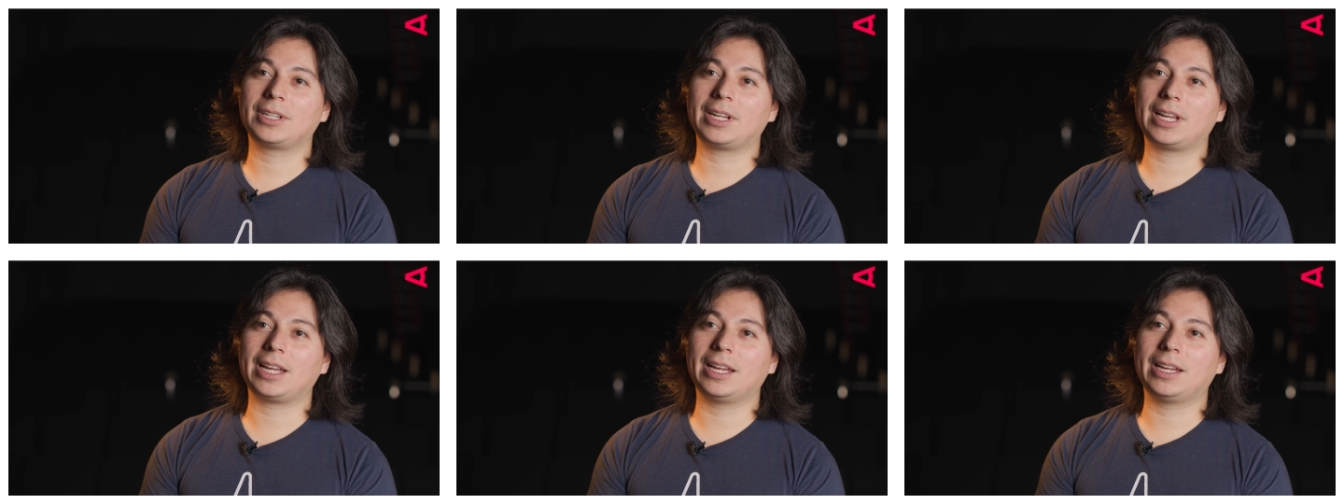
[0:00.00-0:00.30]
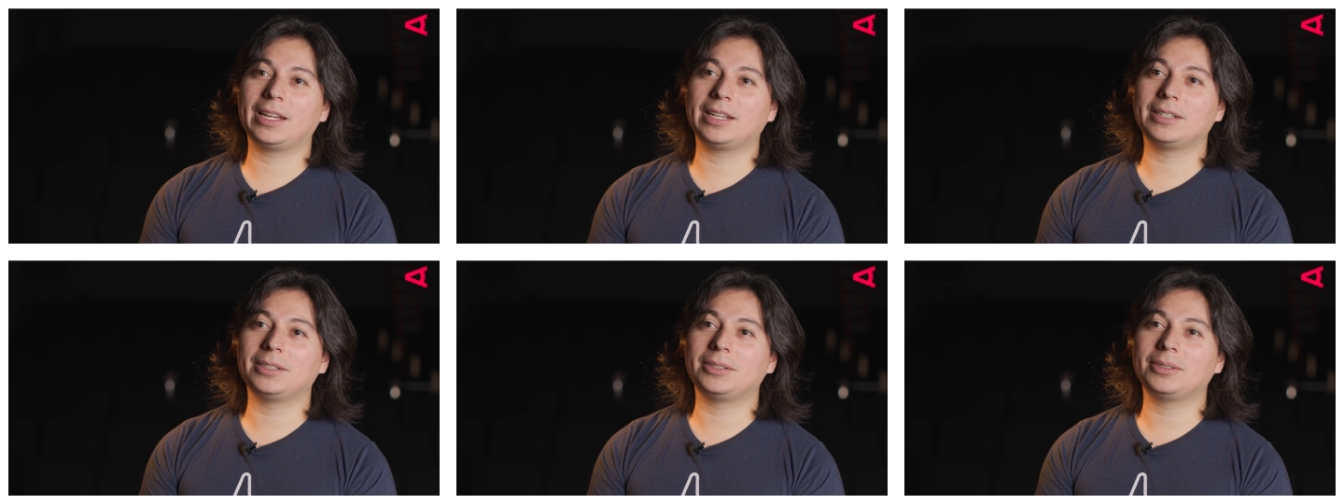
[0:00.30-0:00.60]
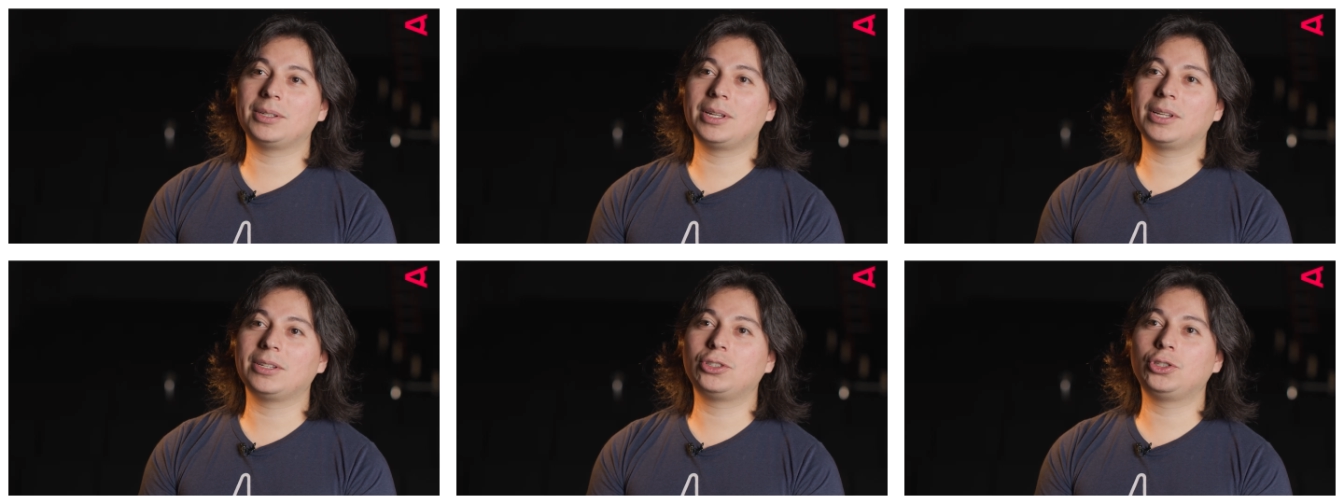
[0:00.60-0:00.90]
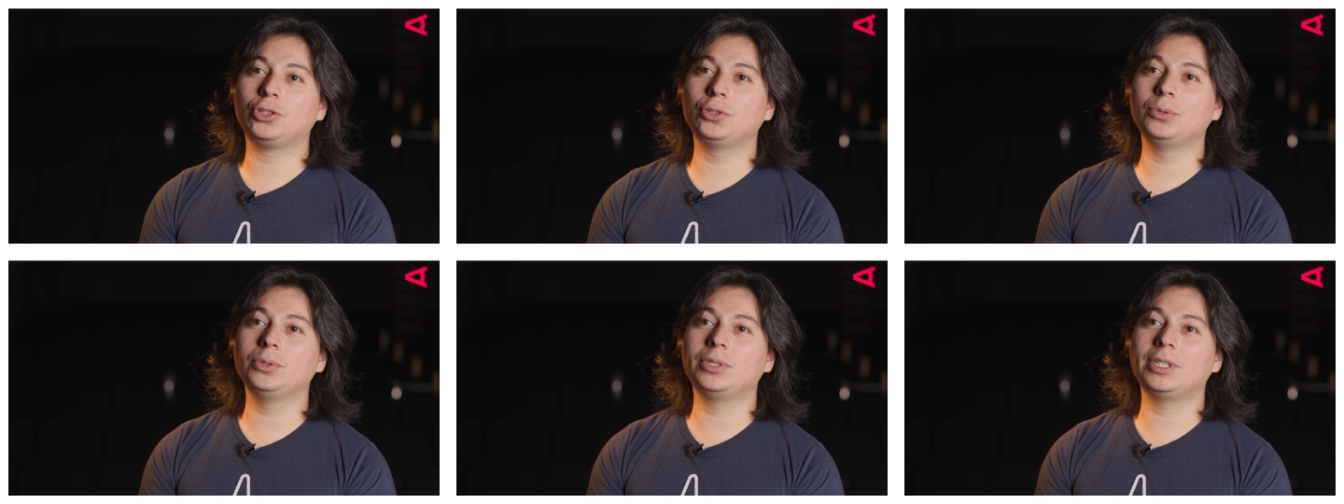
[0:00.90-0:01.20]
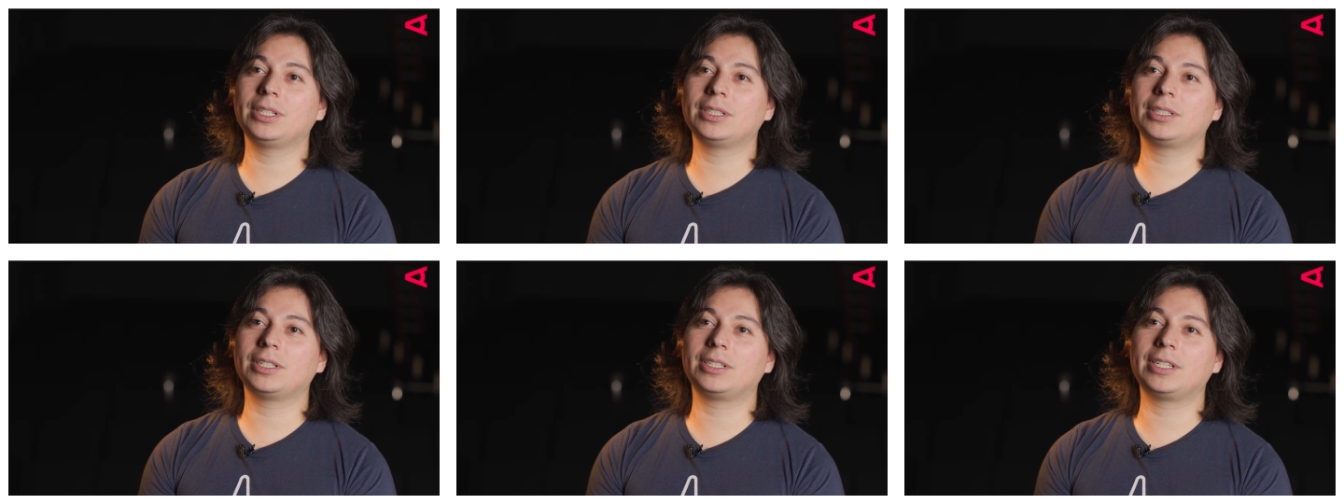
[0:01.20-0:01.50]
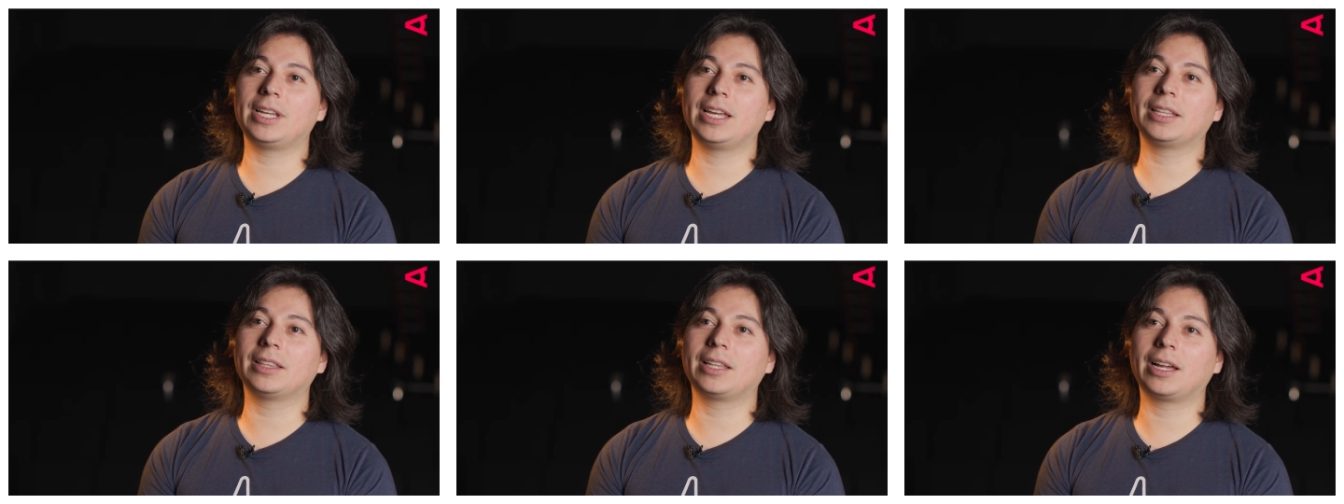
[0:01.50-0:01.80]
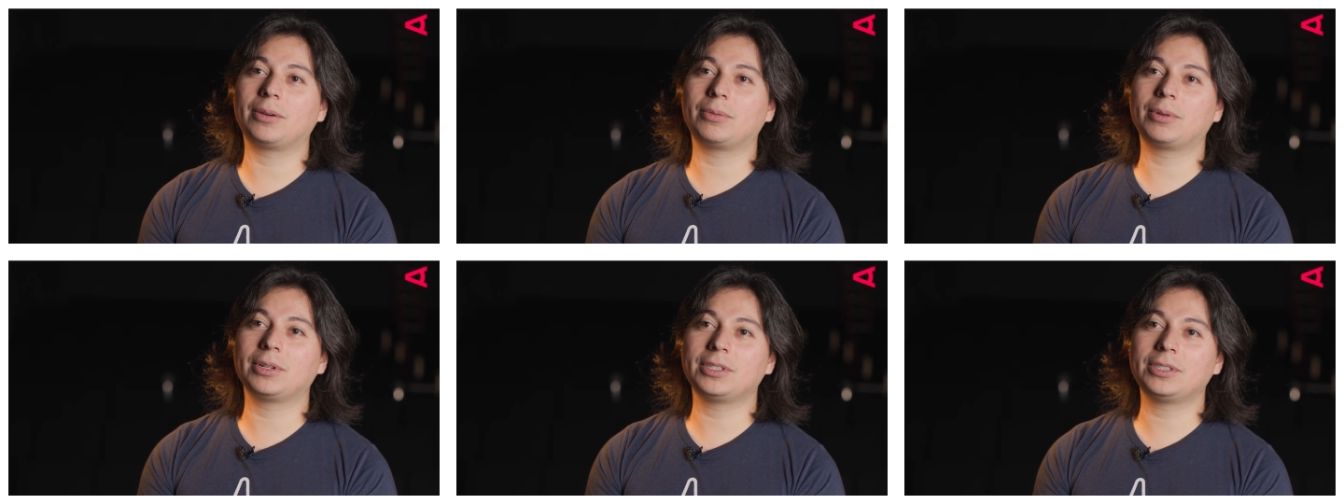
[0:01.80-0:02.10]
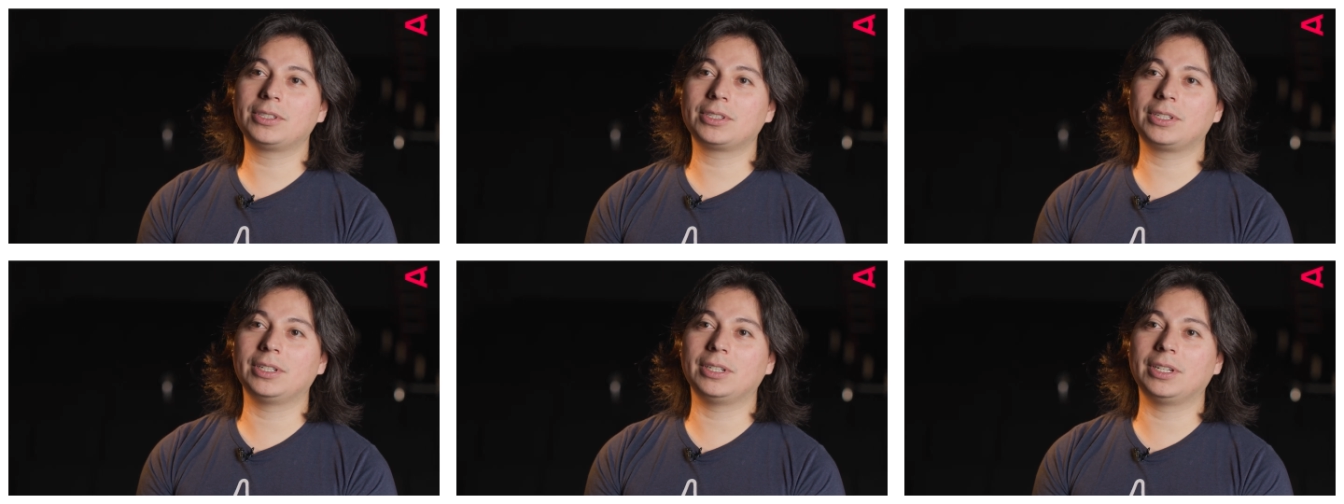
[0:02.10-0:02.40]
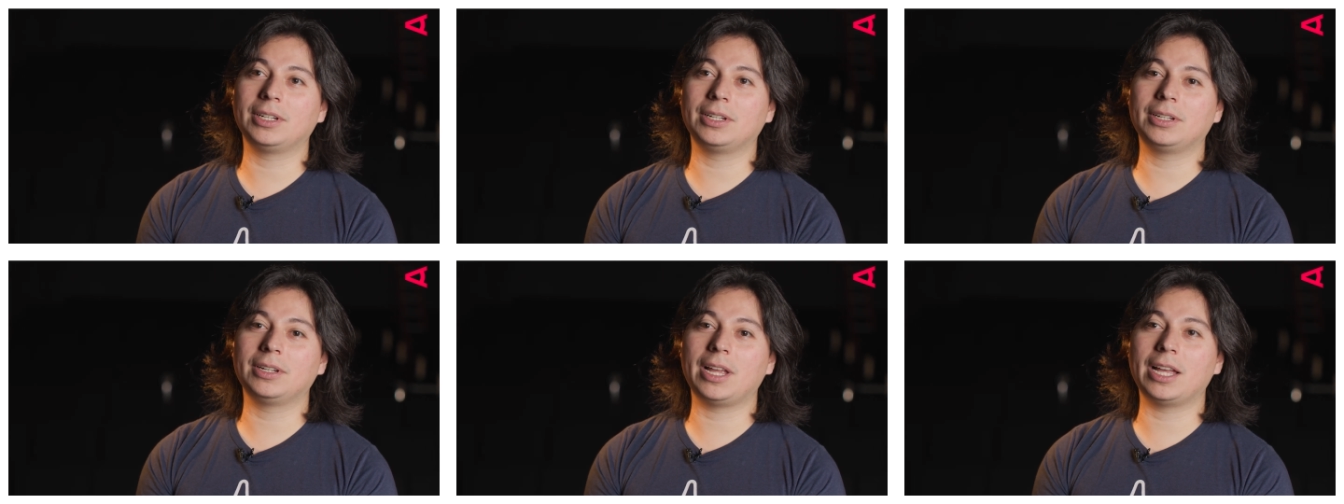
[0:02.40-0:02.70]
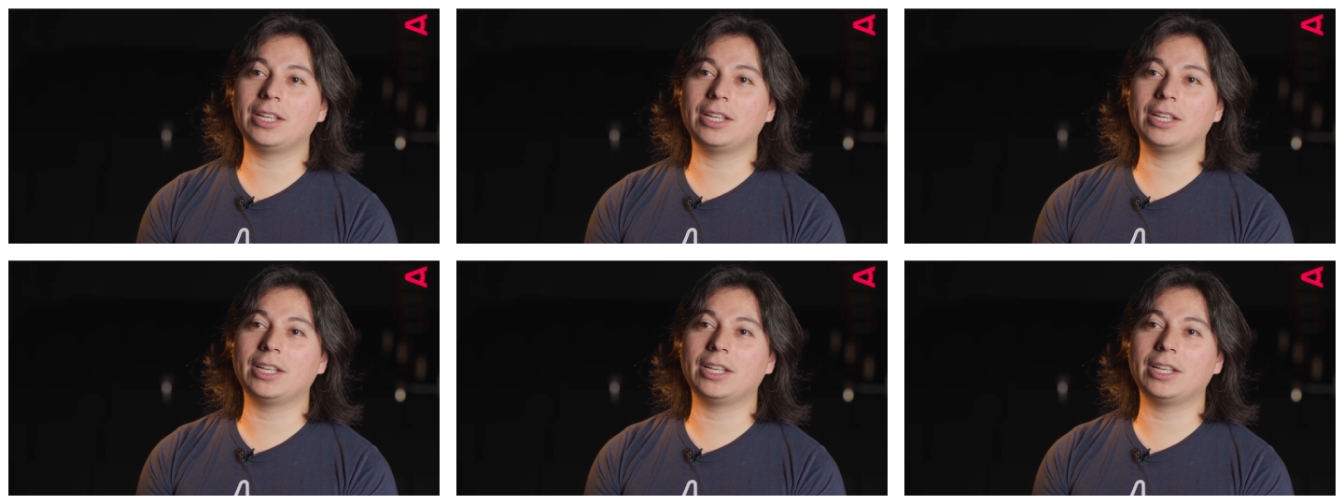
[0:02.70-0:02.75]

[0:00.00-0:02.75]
And choosing to take that risk in an